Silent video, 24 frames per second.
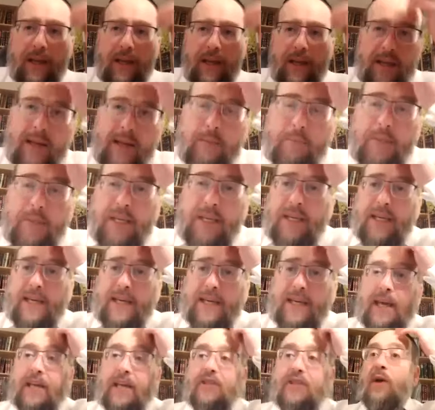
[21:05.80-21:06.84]
let me, in
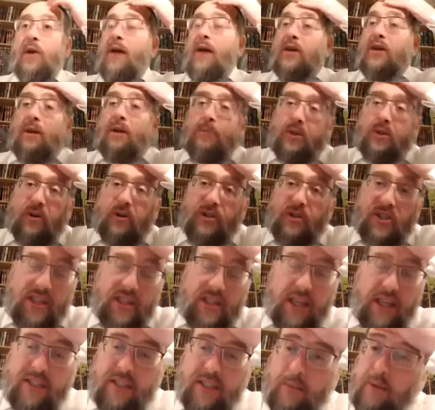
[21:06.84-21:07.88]
case you haven't come across this
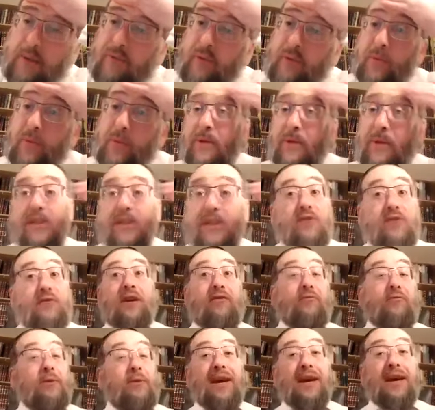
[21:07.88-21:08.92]
idea before, and please
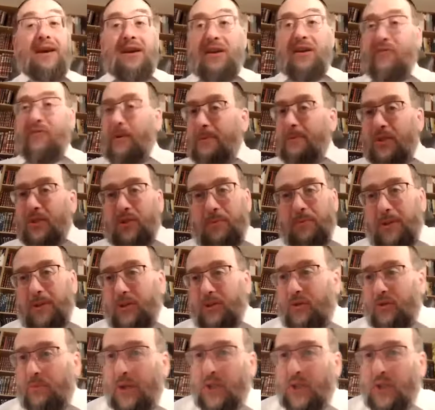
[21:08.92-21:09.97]
forgive me if I'm assuming
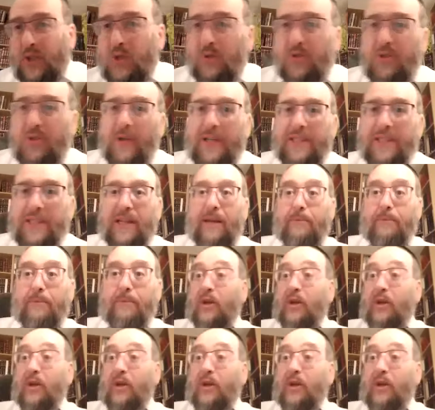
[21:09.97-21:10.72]
too much or too little.